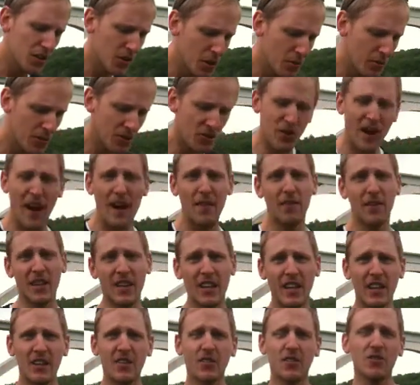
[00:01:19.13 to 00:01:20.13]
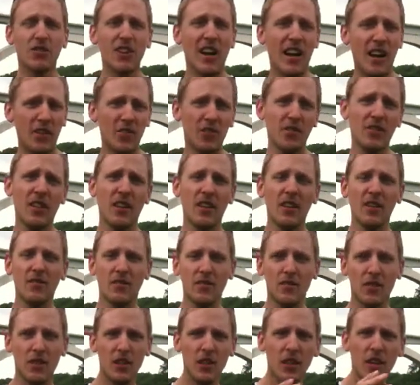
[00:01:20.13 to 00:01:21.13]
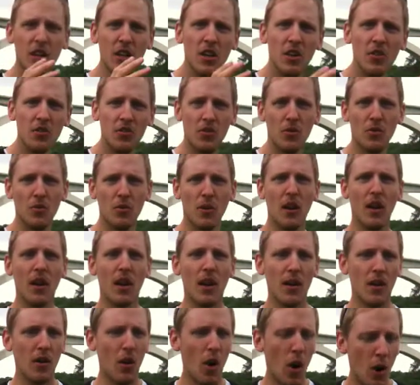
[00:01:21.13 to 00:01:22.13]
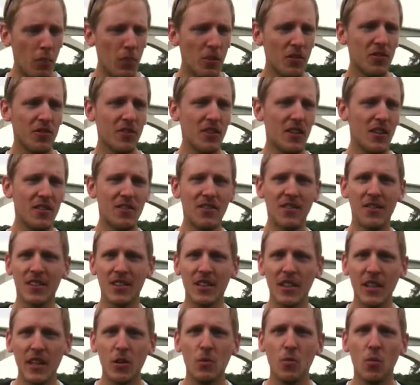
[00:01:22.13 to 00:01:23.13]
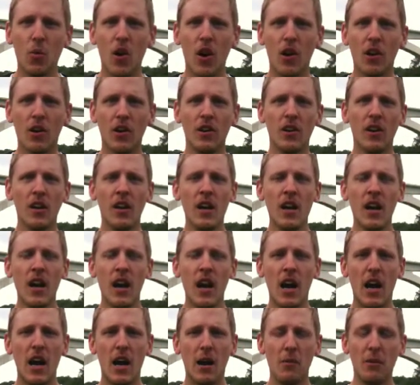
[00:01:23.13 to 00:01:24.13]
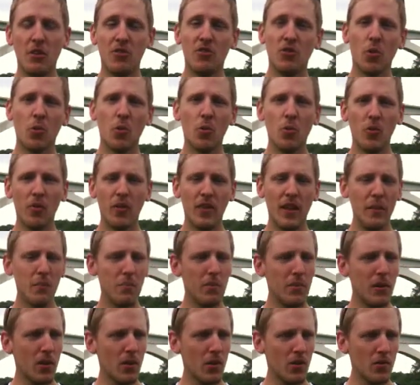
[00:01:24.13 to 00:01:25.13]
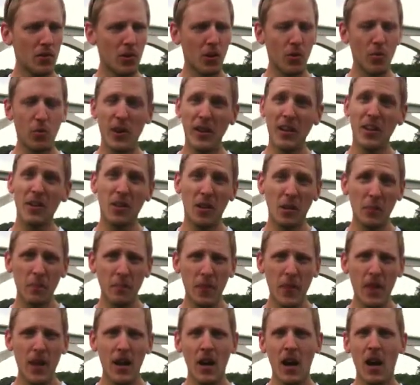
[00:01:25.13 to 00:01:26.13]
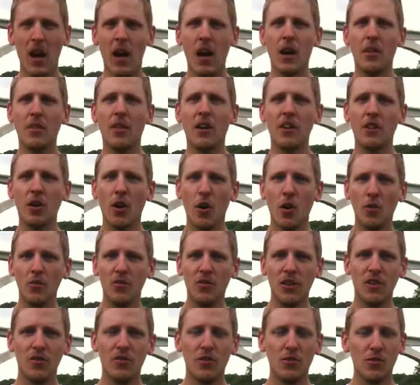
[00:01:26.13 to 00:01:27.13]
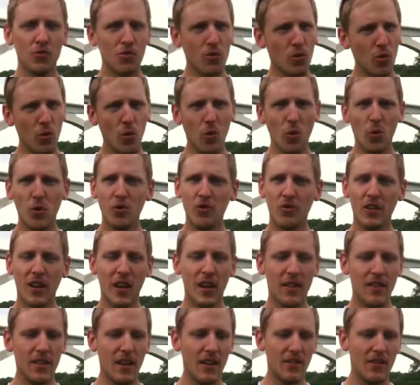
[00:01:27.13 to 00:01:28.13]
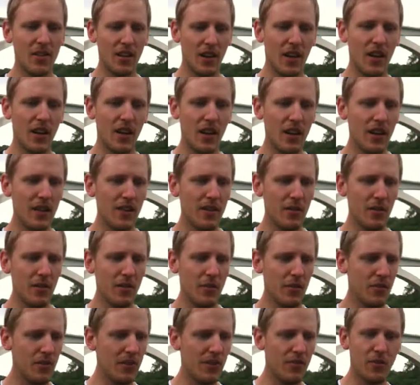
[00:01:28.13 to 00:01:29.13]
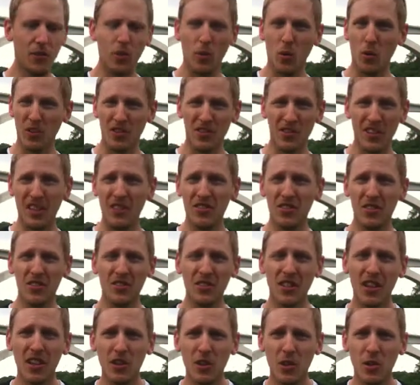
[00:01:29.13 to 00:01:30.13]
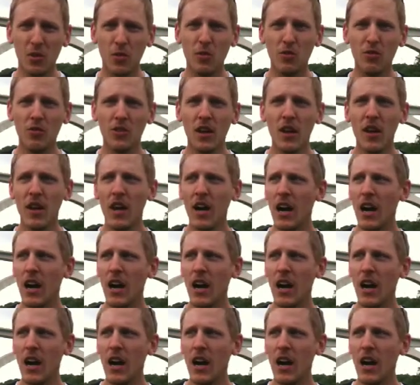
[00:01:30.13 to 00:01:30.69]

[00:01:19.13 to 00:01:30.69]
human trafficking to child slavery to homelessness and clean water. And so they build curriculum that goes into schools and that different organizations can use.